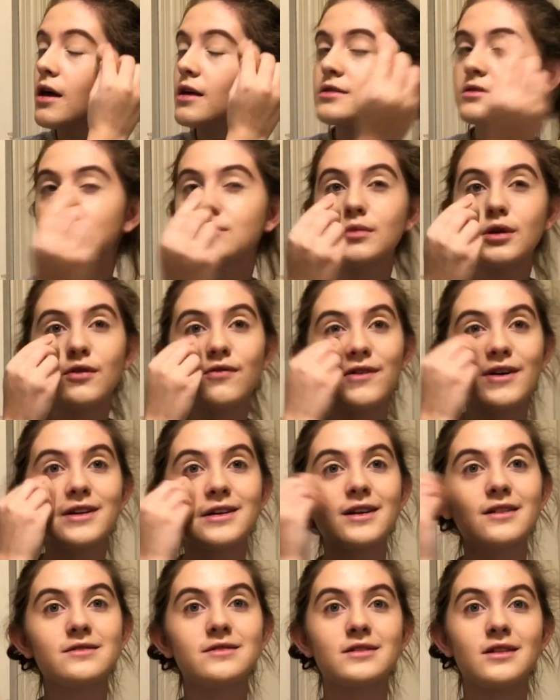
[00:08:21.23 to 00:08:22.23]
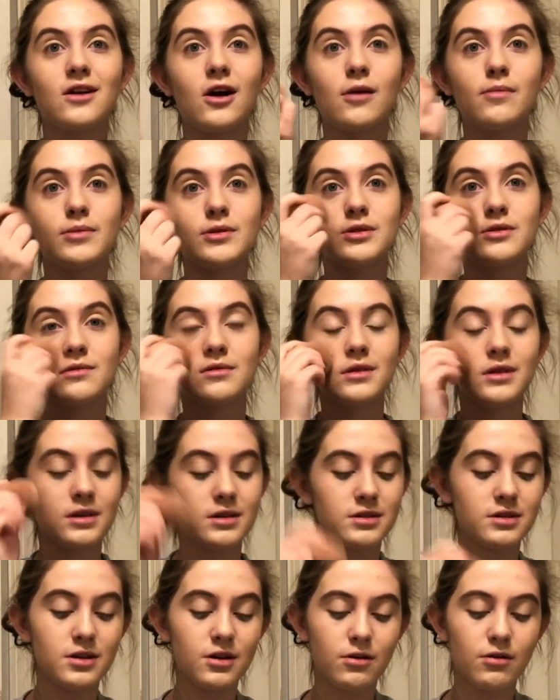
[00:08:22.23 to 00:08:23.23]
so many fantastic
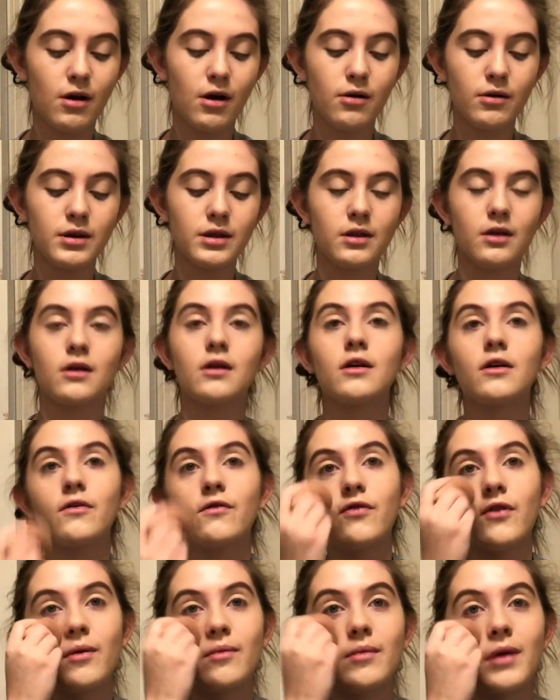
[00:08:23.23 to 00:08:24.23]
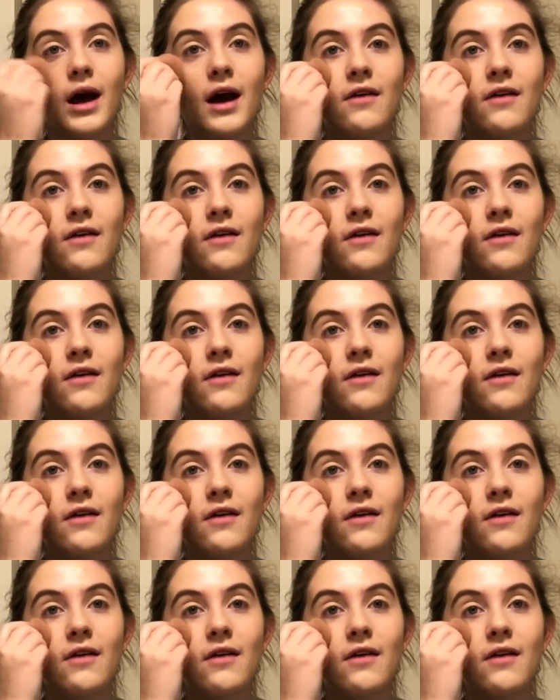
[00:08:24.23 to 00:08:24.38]
opportunities to grow and learn from